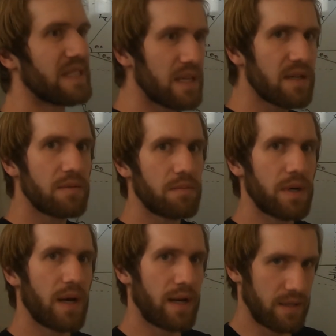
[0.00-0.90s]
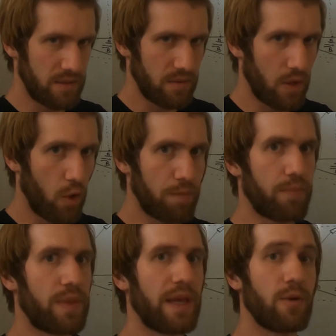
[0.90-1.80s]
Z, but I hope
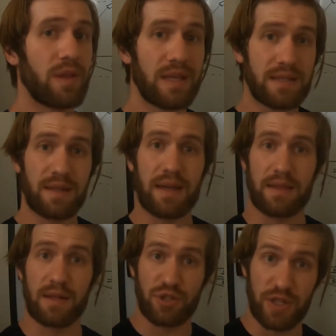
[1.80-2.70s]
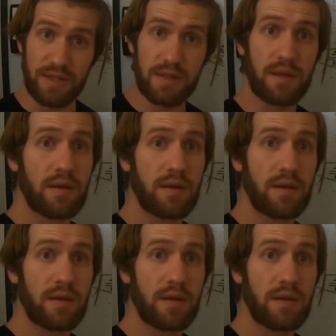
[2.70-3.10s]
that you at least get the gist